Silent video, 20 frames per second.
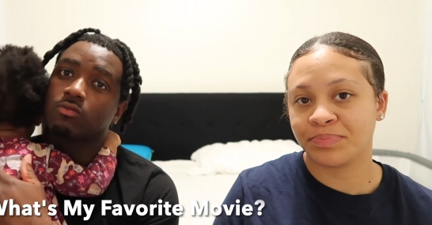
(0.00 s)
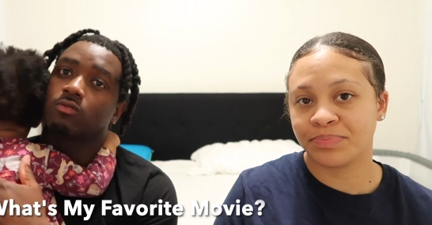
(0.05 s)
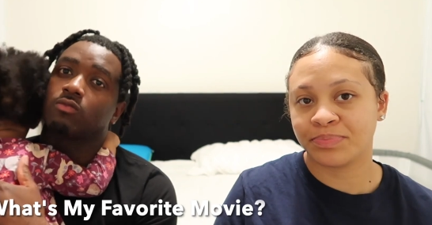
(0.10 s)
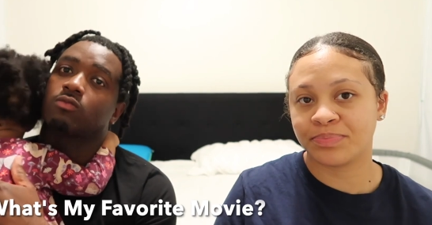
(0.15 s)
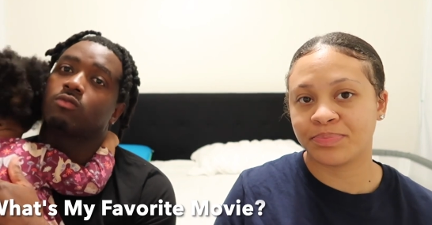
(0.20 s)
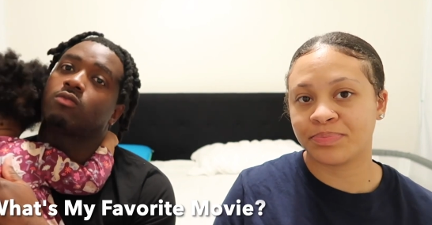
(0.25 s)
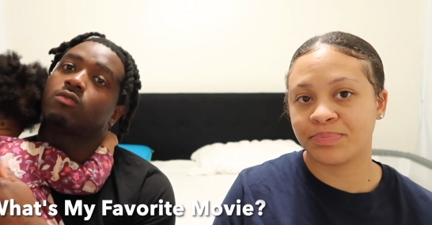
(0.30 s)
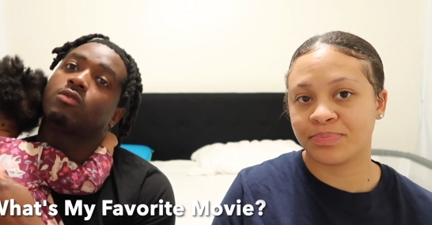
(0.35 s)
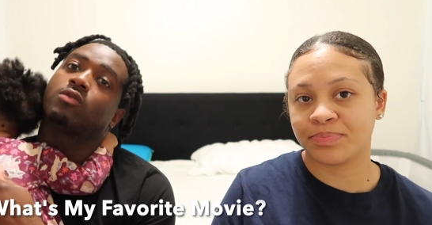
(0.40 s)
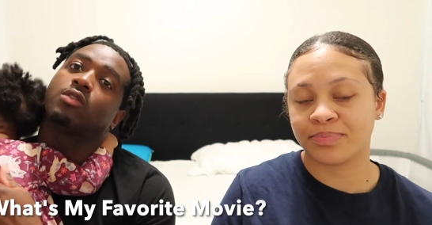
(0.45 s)

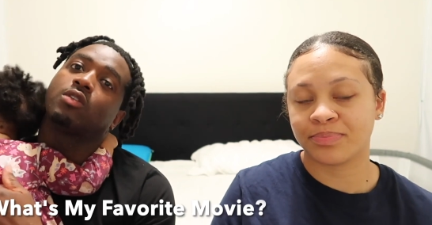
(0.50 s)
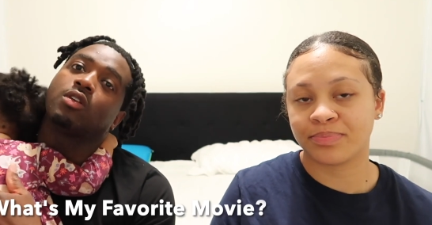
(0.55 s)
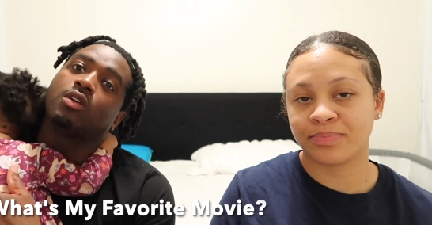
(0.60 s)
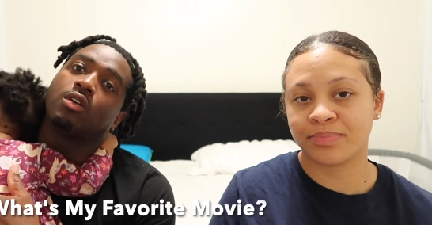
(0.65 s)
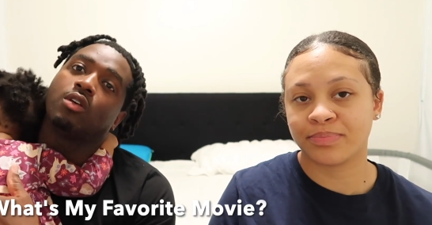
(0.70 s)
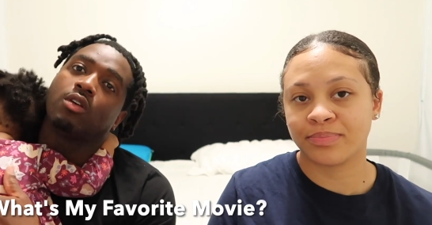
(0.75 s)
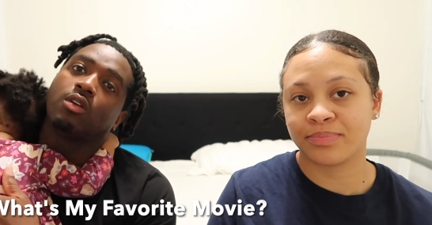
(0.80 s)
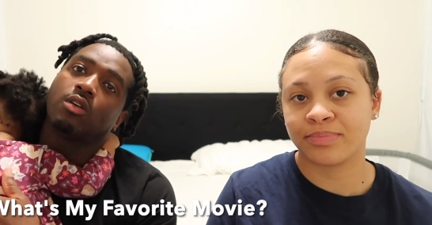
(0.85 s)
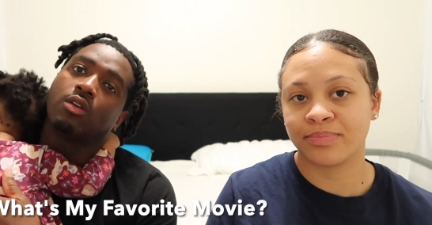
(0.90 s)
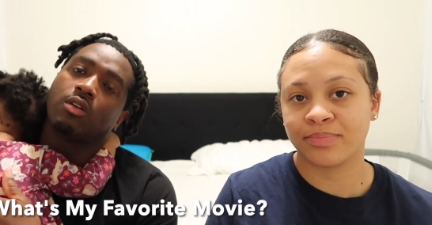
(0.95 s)

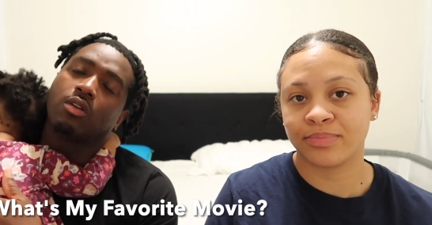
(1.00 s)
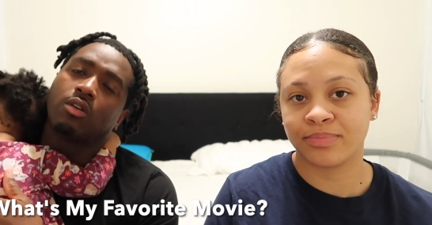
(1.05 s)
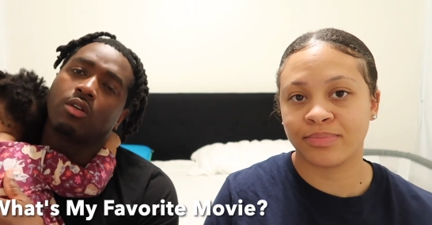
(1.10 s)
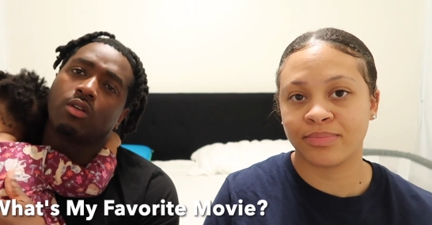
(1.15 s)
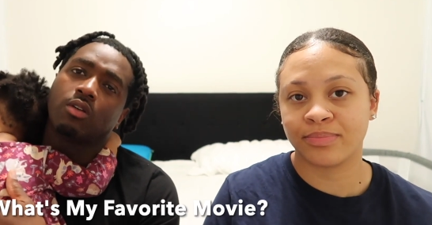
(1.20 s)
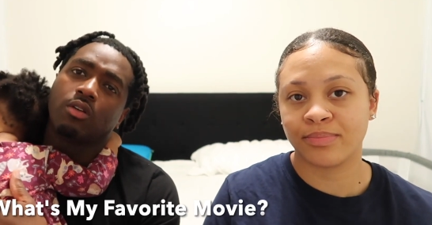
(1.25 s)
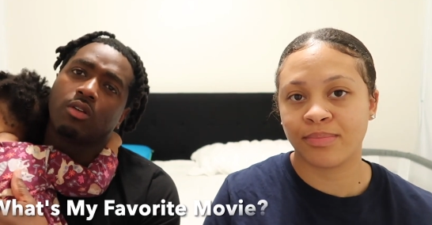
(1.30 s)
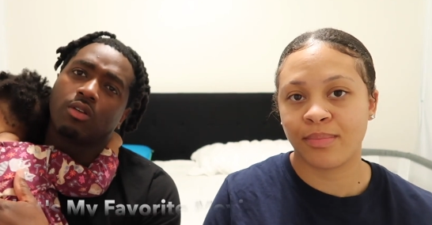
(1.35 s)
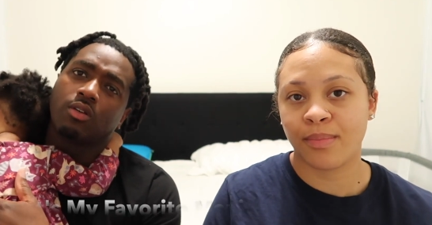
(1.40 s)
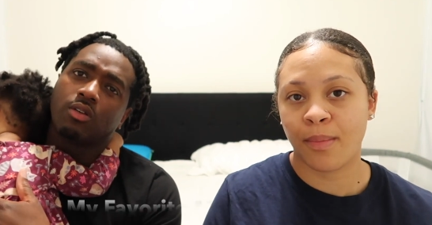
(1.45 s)

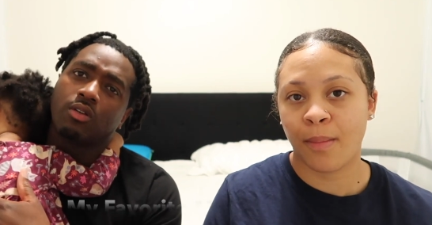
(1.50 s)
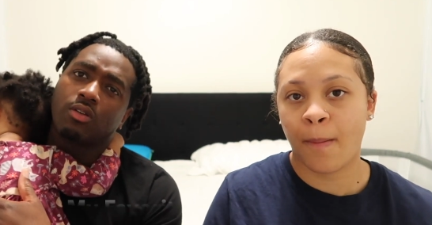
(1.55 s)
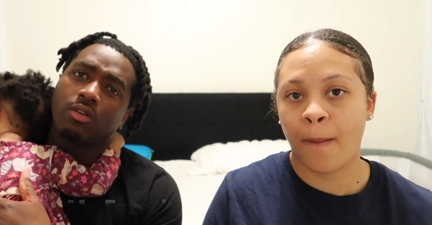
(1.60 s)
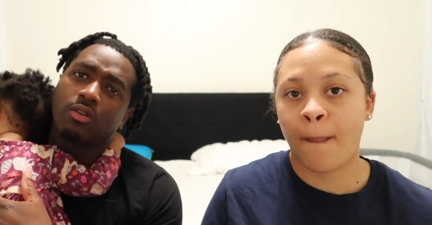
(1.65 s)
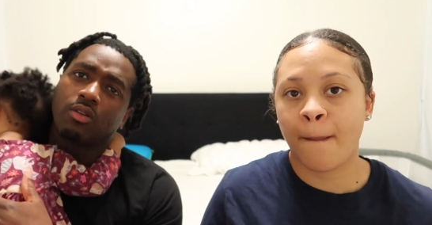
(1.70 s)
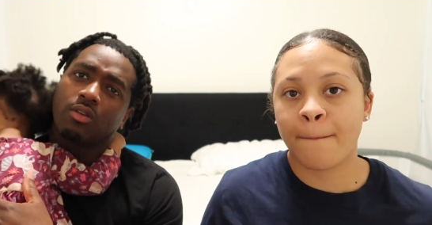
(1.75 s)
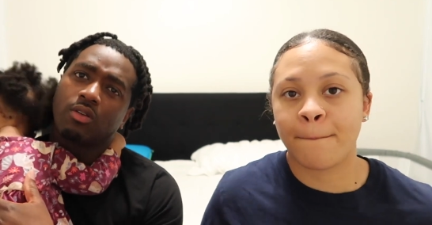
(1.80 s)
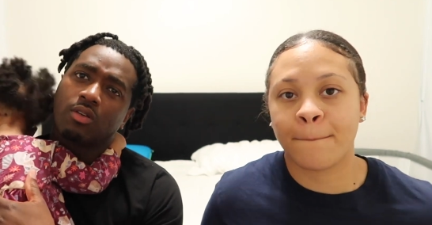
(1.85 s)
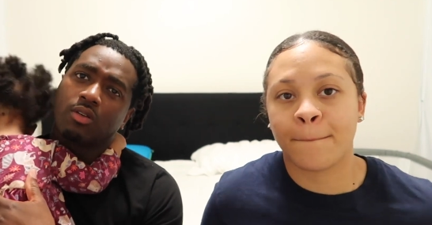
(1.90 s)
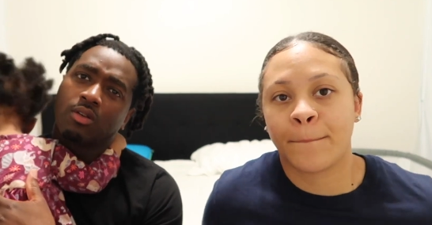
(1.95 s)

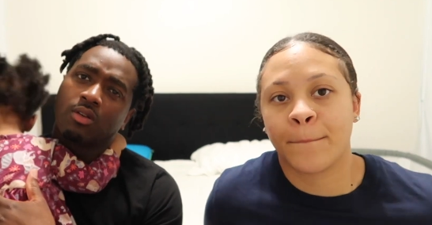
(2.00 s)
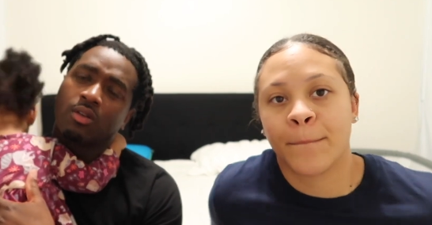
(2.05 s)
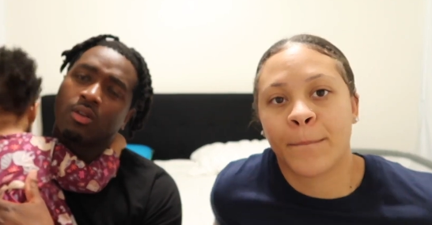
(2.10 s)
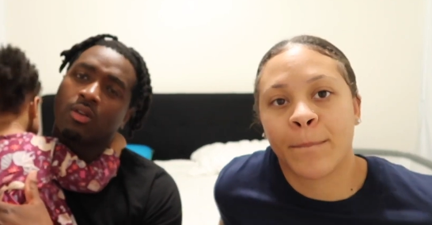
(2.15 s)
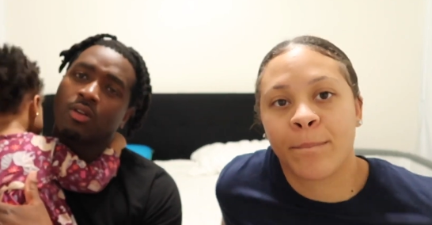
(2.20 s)
No one is speaking in this clip.